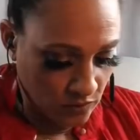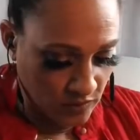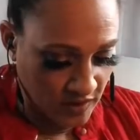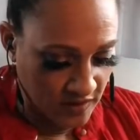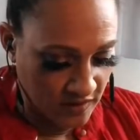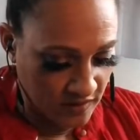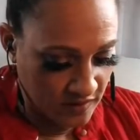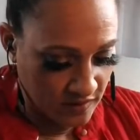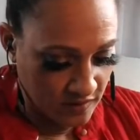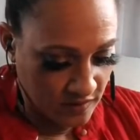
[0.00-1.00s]
Okay.
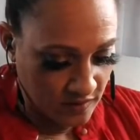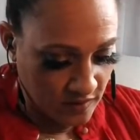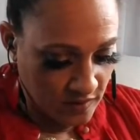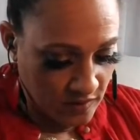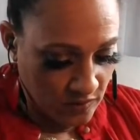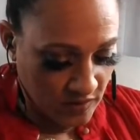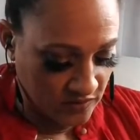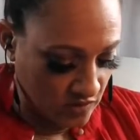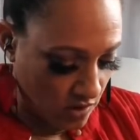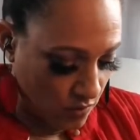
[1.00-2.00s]

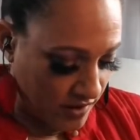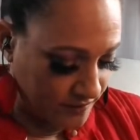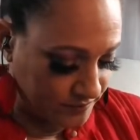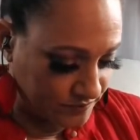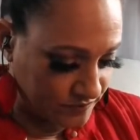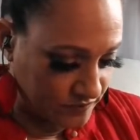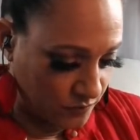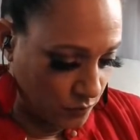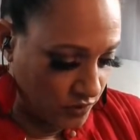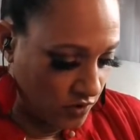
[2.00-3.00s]
That's all right.
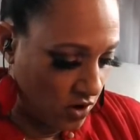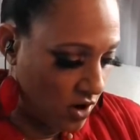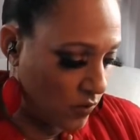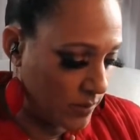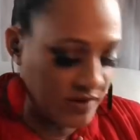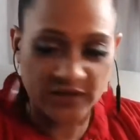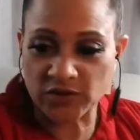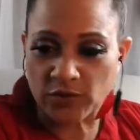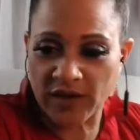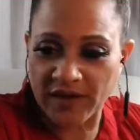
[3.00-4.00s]
We're in the hallway, but
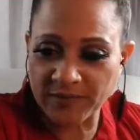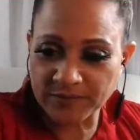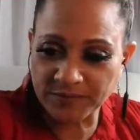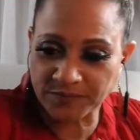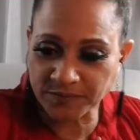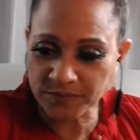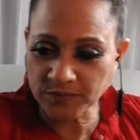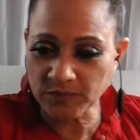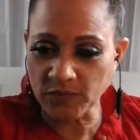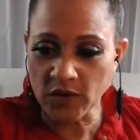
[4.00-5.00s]
that's okay.
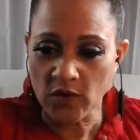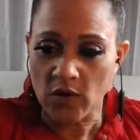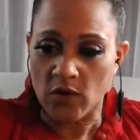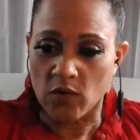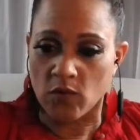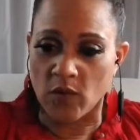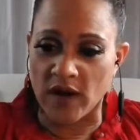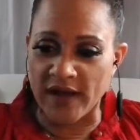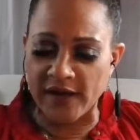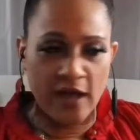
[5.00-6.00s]

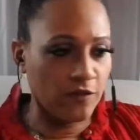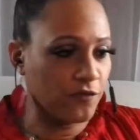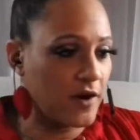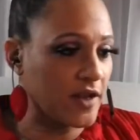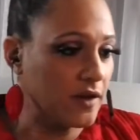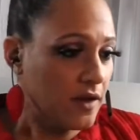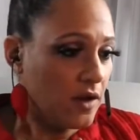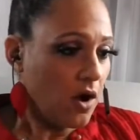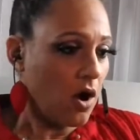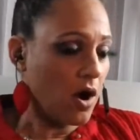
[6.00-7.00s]
Well, hey, Alfreda.
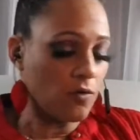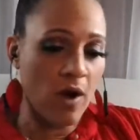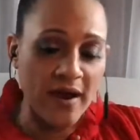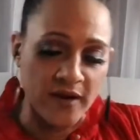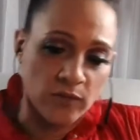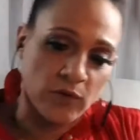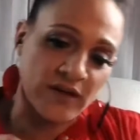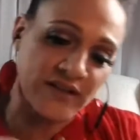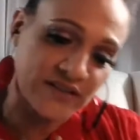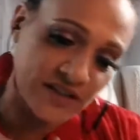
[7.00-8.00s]
All right.
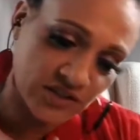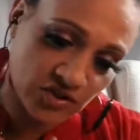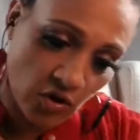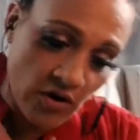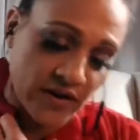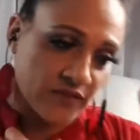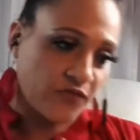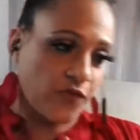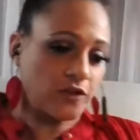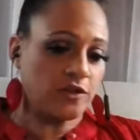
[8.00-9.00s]
Well, let's get started.
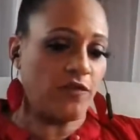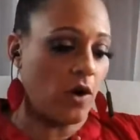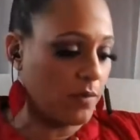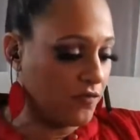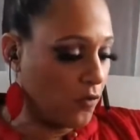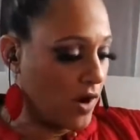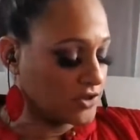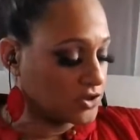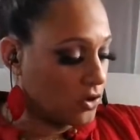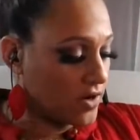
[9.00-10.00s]
First of all, before
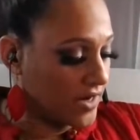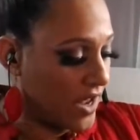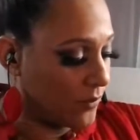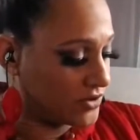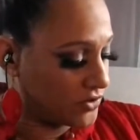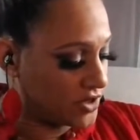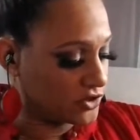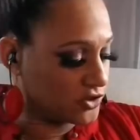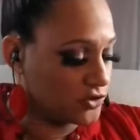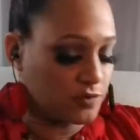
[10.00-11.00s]
I start, allow me to
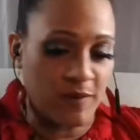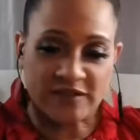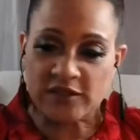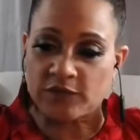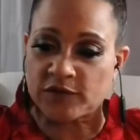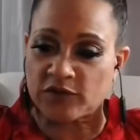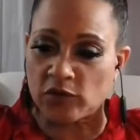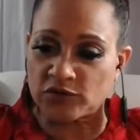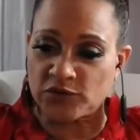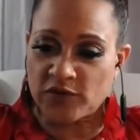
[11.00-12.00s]
introduce myself to
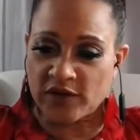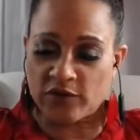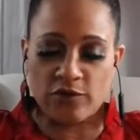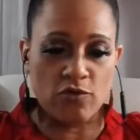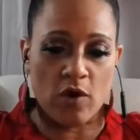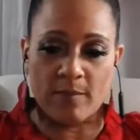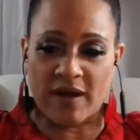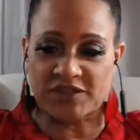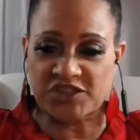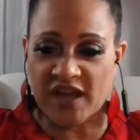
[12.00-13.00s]
those of you that are new on
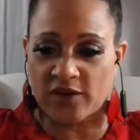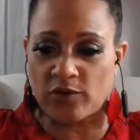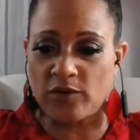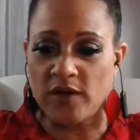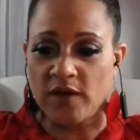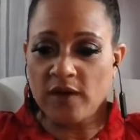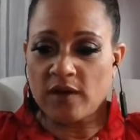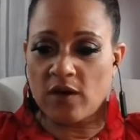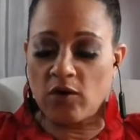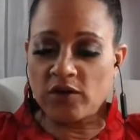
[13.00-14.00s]
my channel.
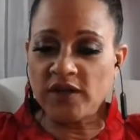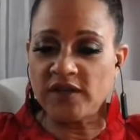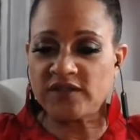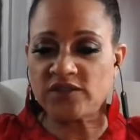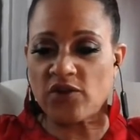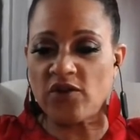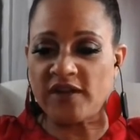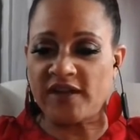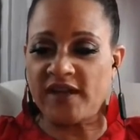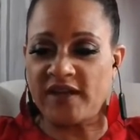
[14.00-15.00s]
Oh, goodness, it's
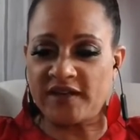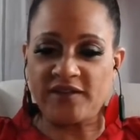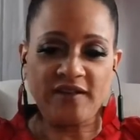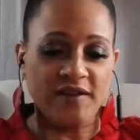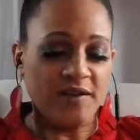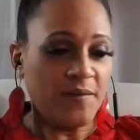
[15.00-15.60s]
early in England.